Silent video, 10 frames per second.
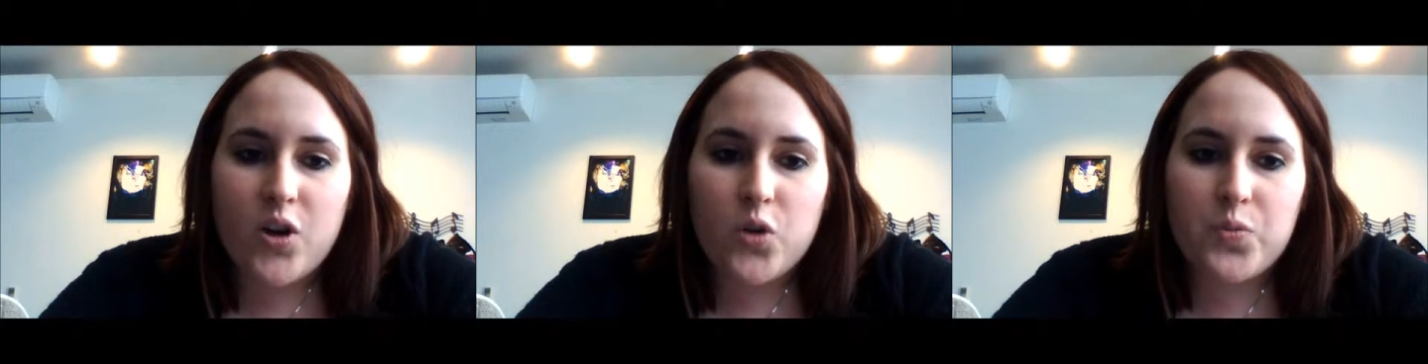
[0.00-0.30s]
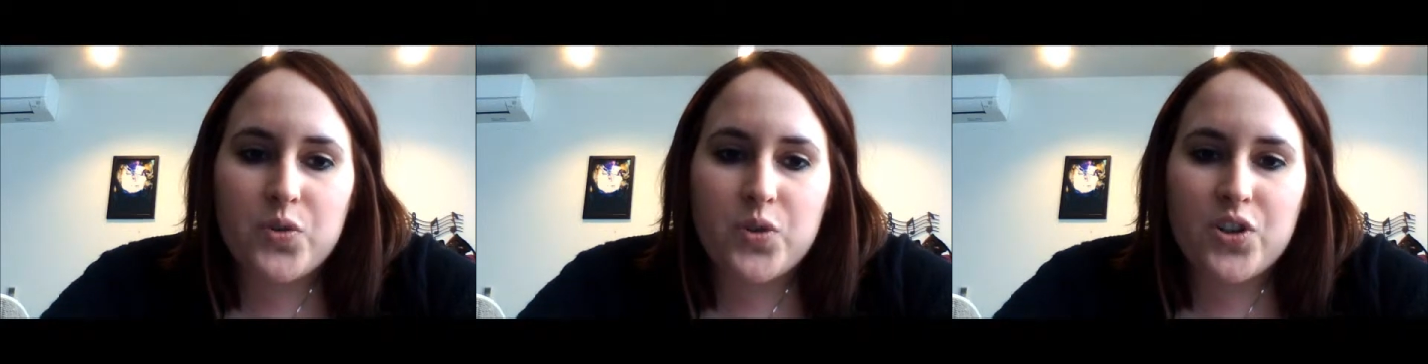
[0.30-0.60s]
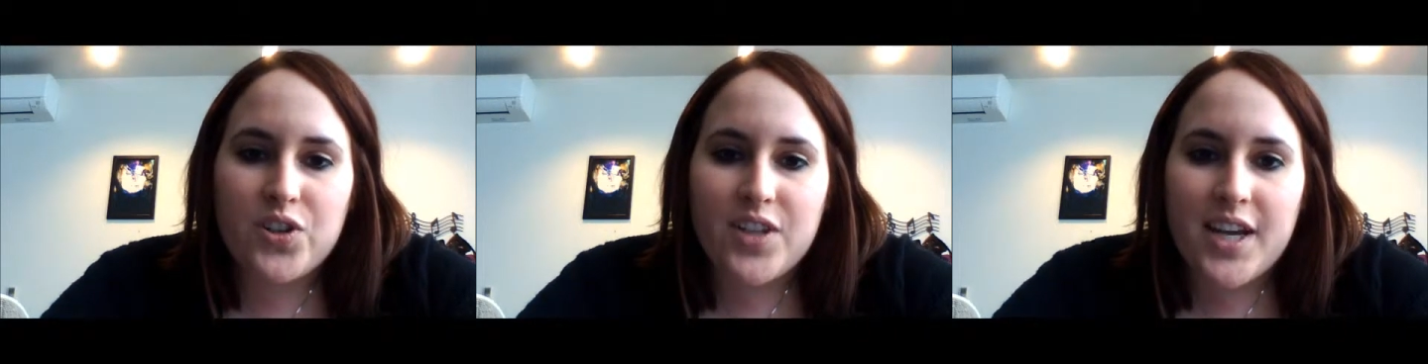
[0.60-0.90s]
hope you
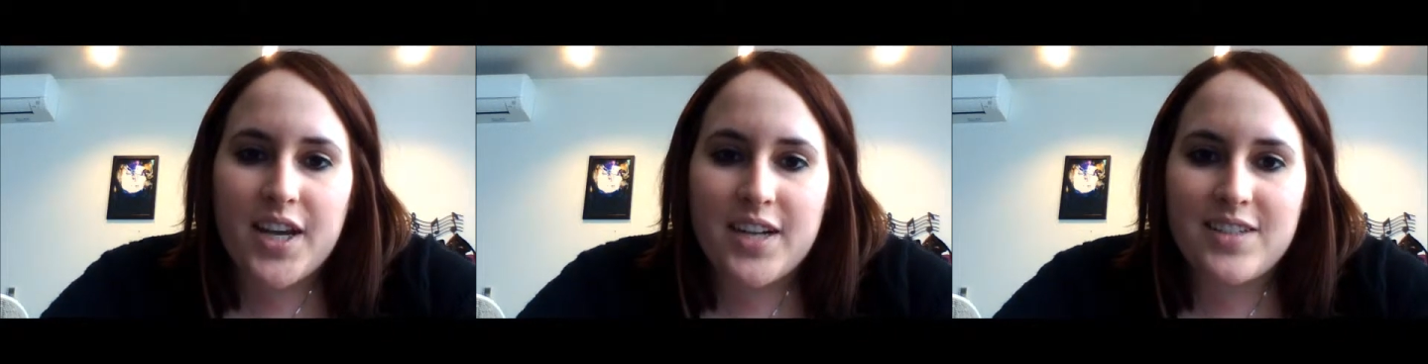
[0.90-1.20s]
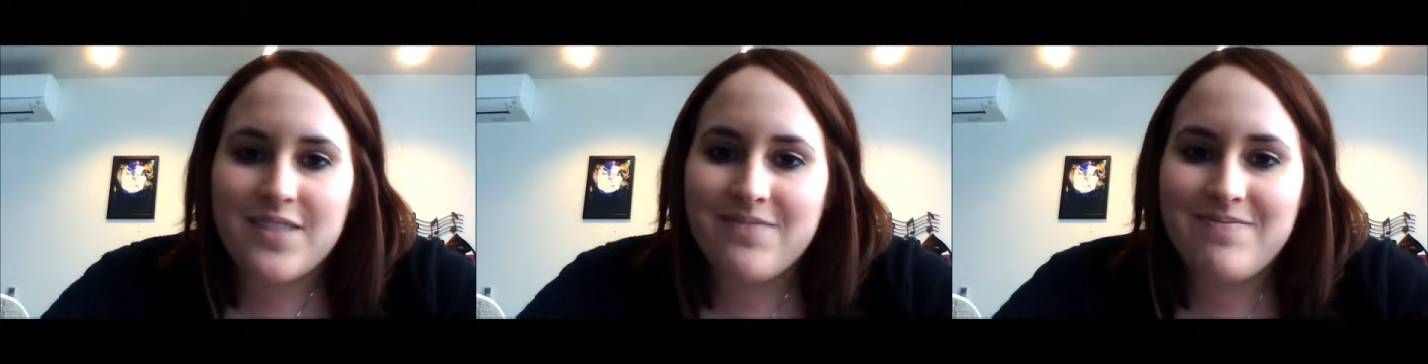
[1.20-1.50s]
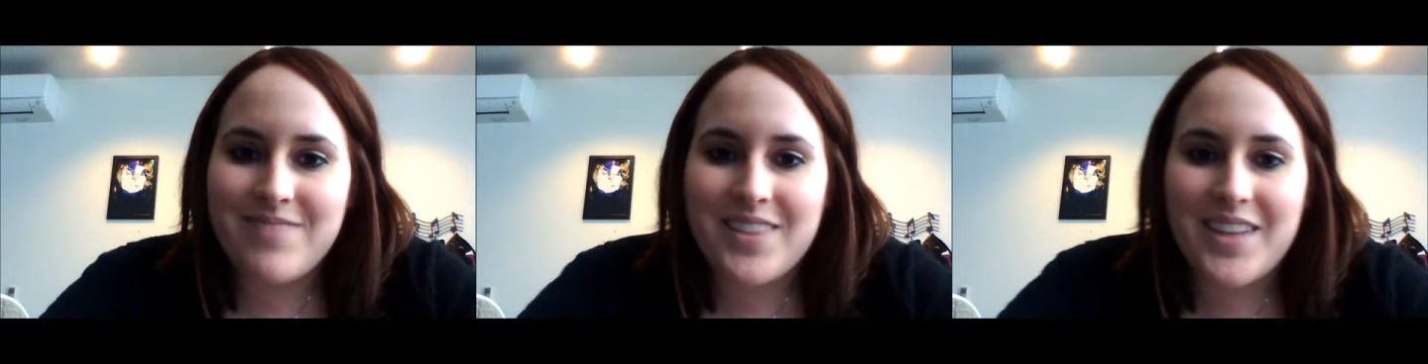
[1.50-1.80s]
learned a lot.
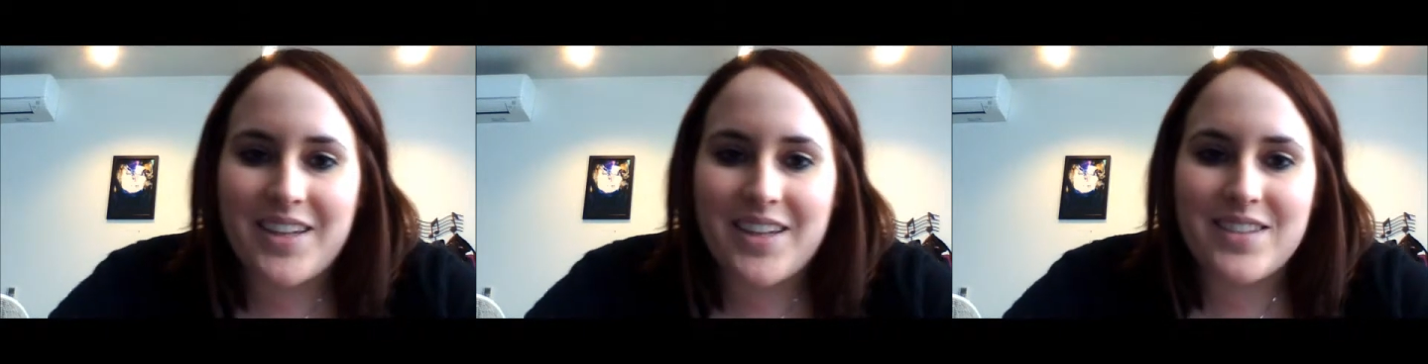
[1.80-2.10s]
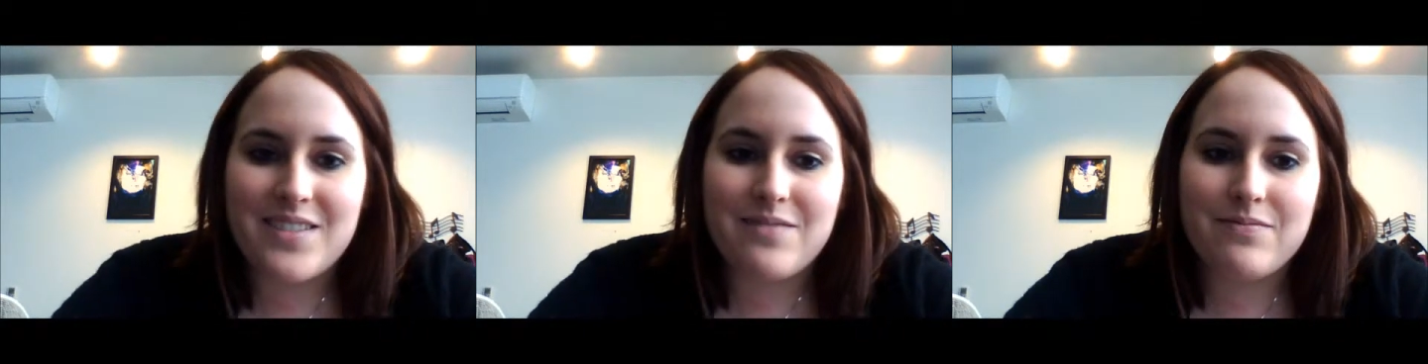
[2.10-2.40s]
Thanks.